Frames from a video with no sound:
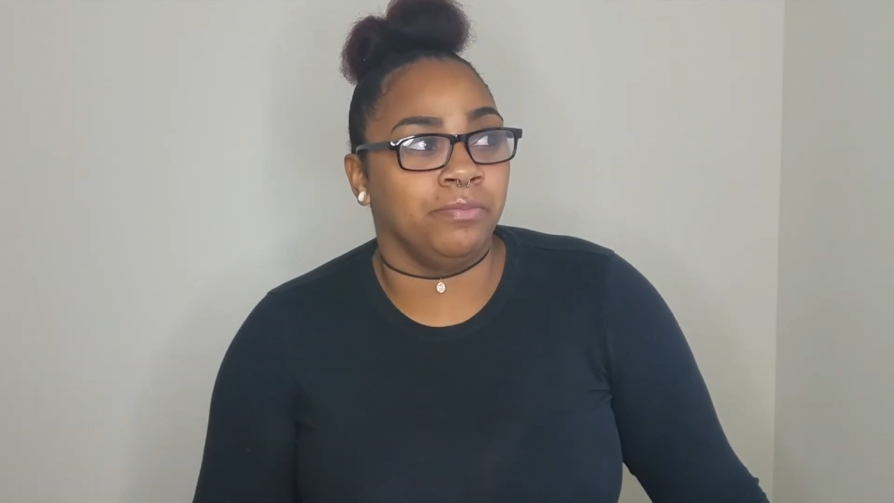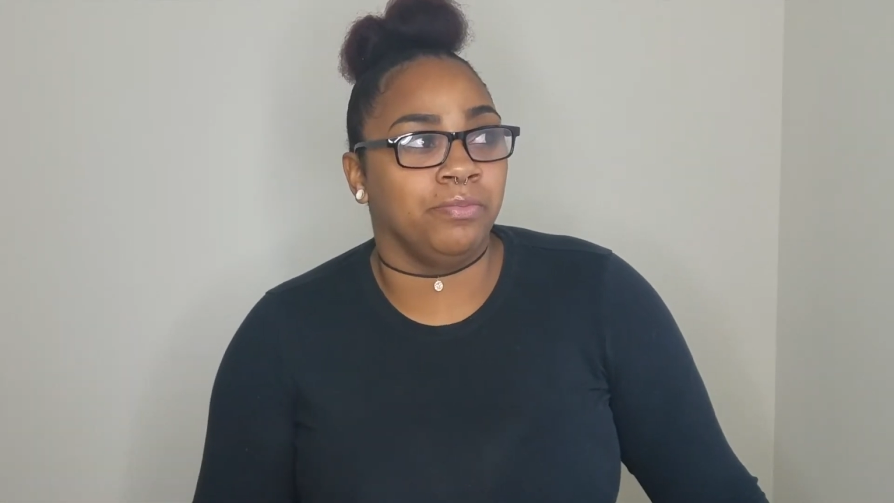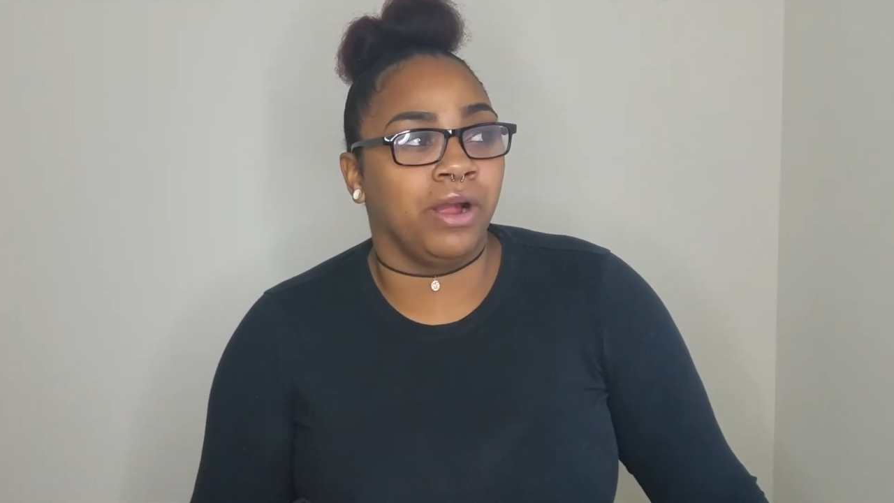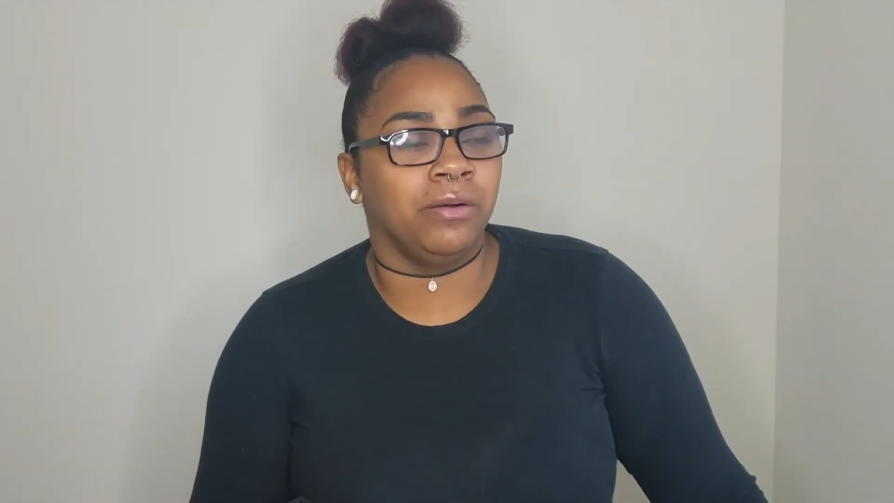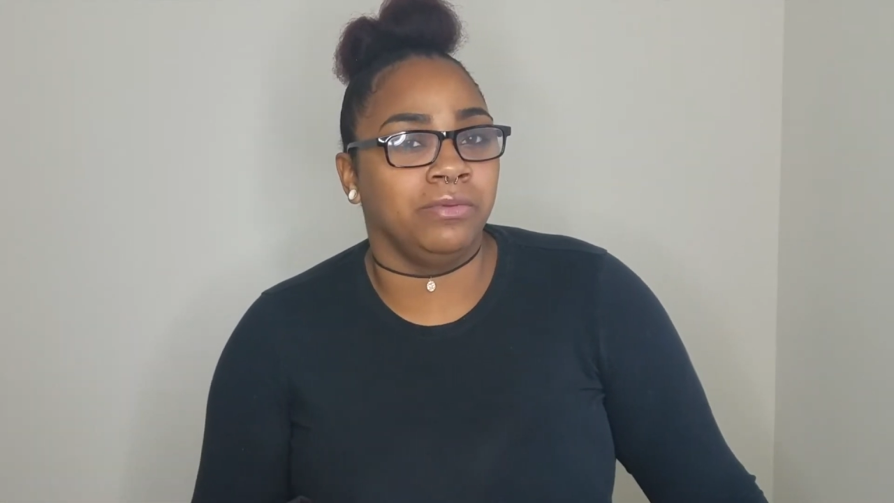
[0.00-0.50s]

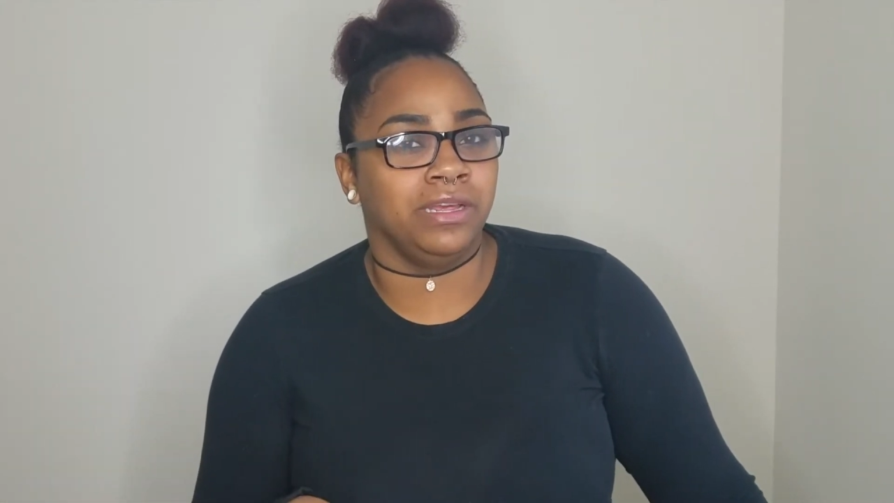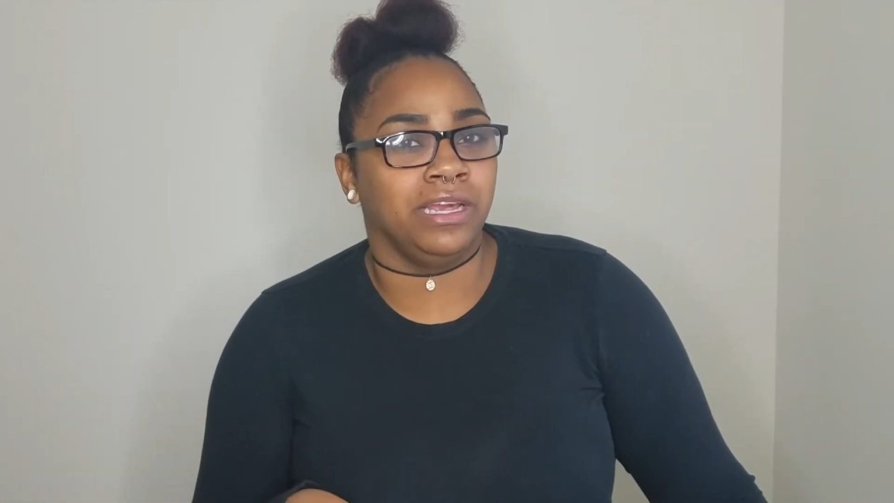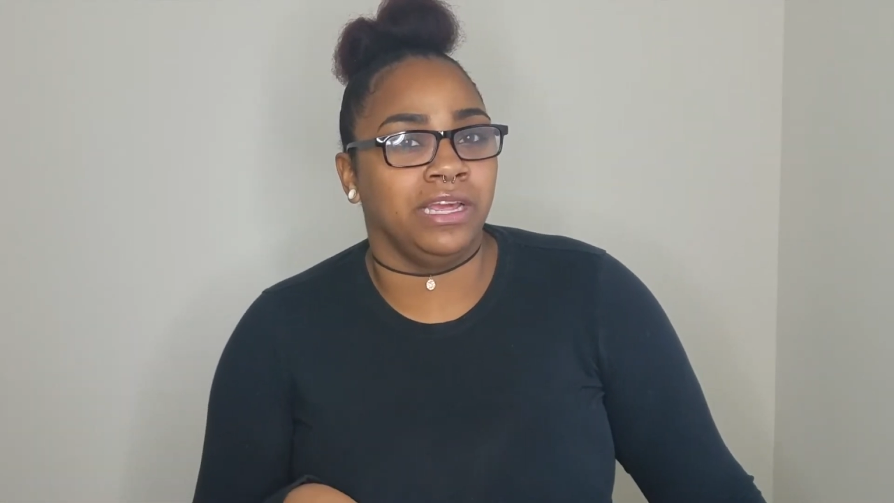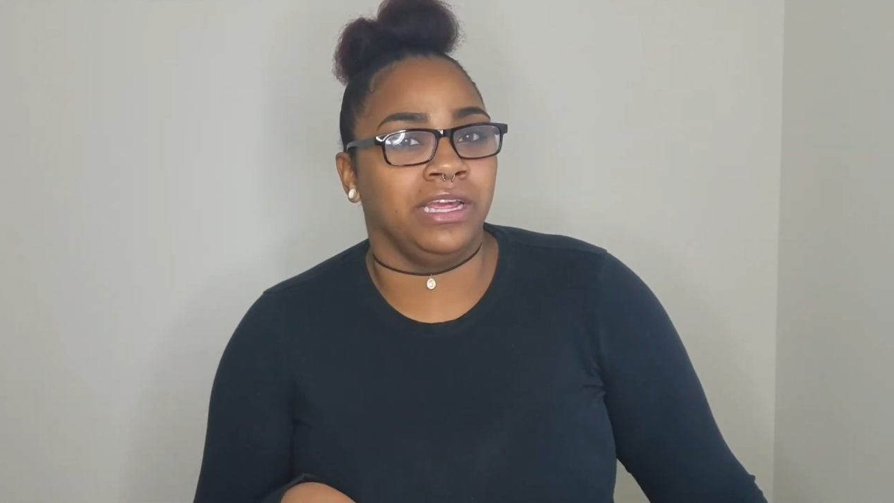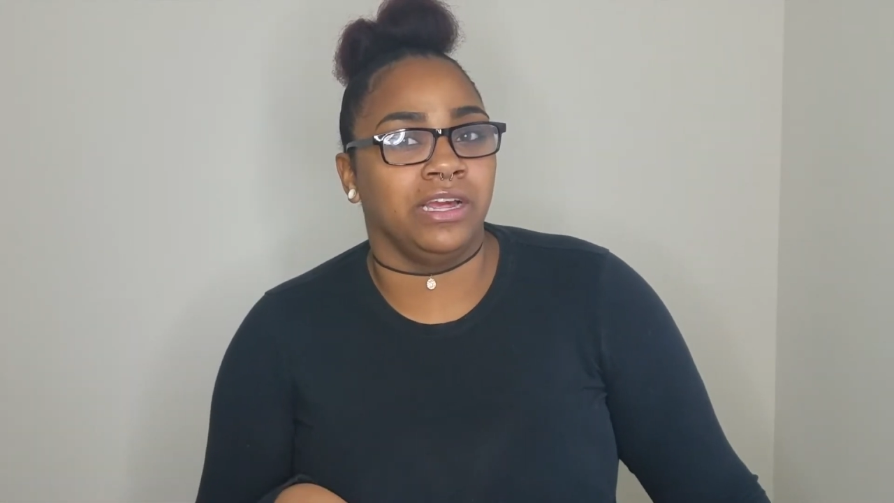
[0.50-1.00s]

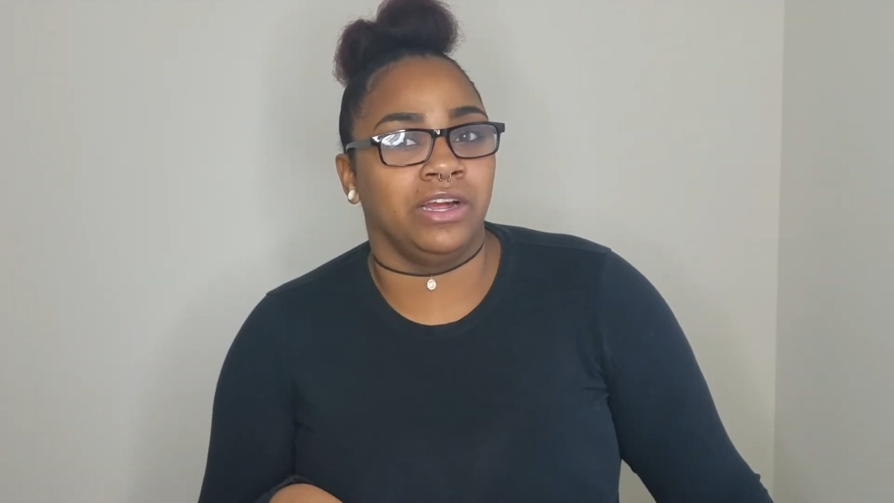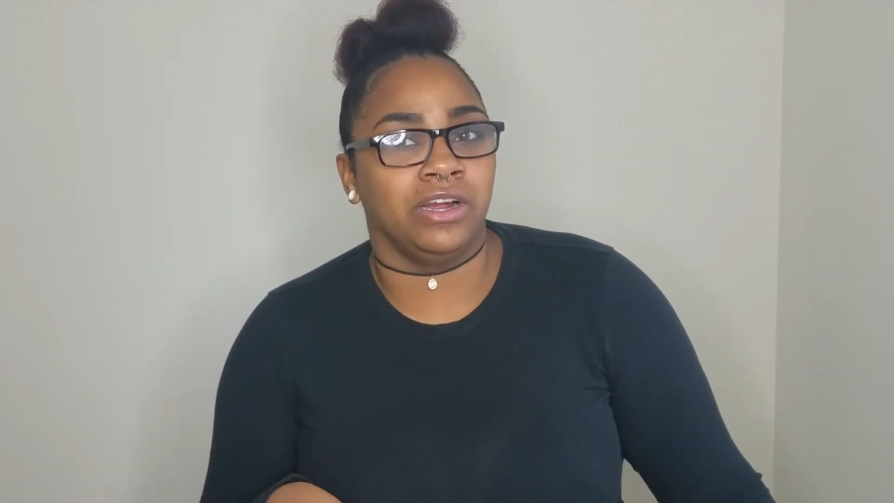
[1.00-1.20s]
probably